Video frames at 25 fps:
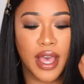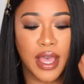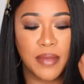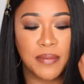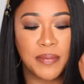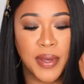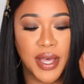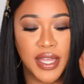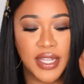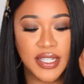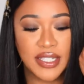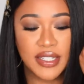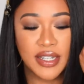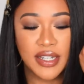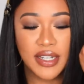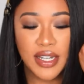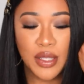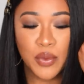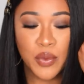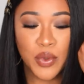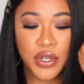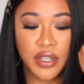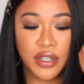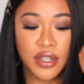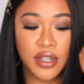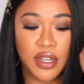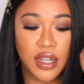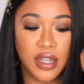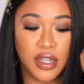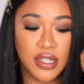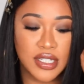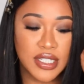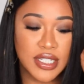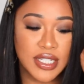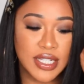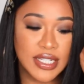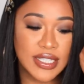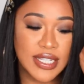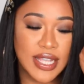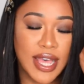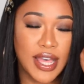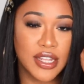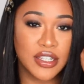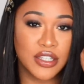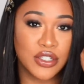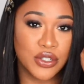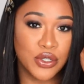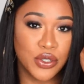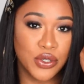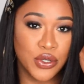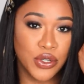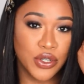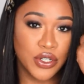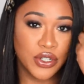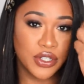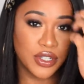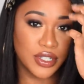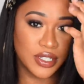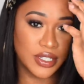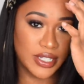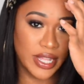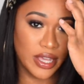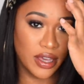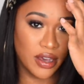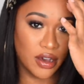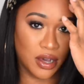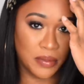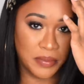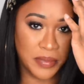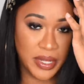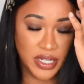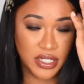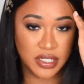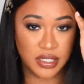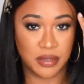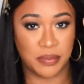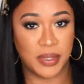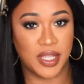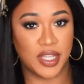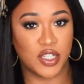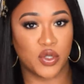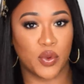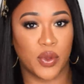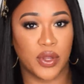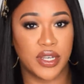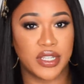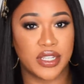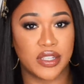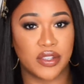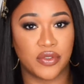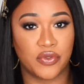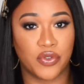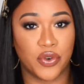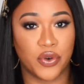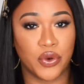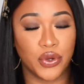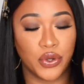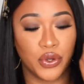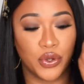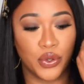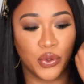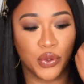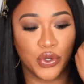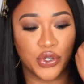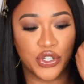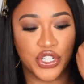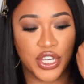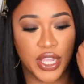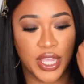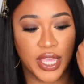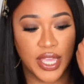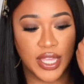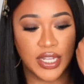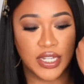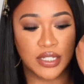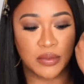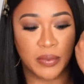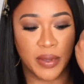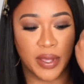I personally wouldn't class this as nude because they are meant to be 24 nude shades,